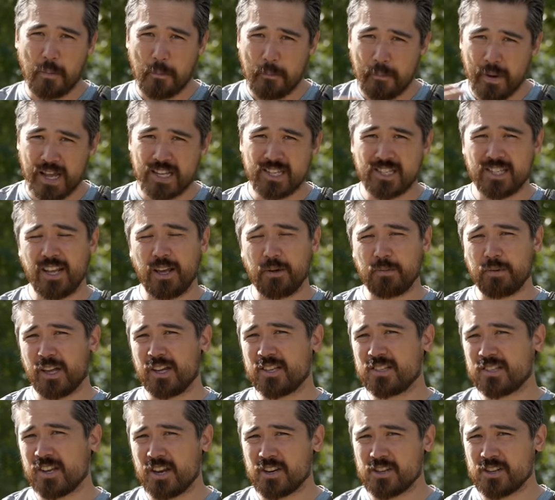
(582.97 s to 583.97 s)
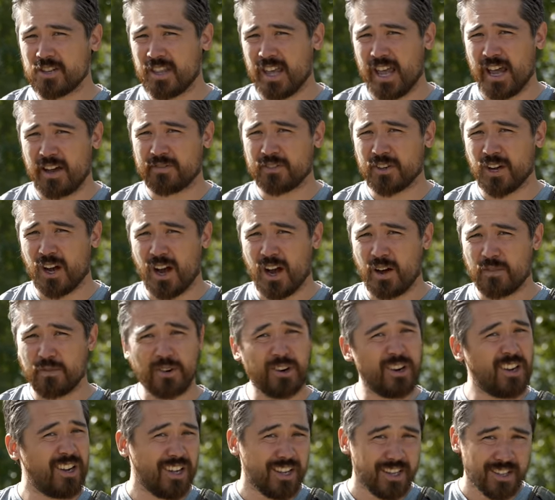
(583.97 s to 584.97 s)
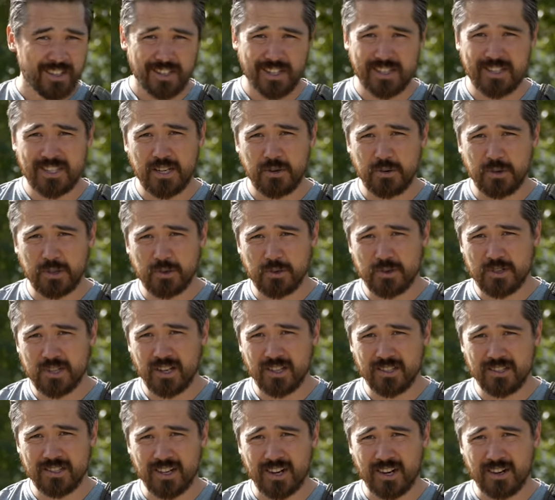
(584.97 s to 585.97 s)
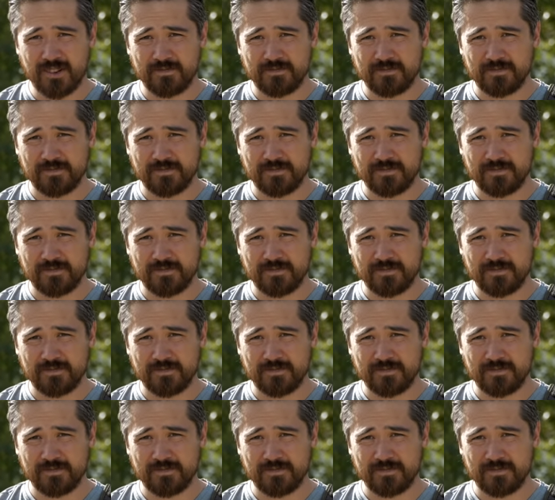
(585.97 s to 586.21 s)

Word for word: the best stabilization they have to offer. Let's see what the results are.